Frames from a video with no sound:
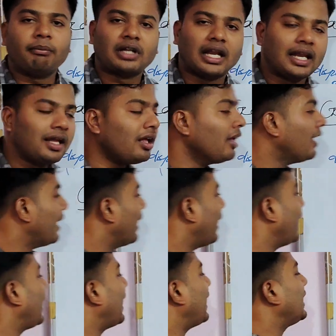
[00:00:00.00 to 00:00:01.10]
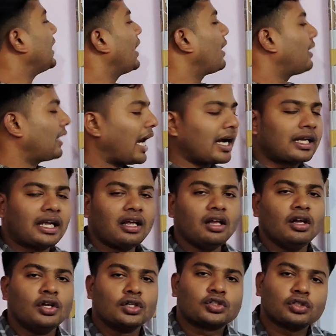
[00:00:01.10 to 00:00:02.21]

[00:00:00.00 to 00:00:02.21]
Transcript: I am telling regarding the cracking.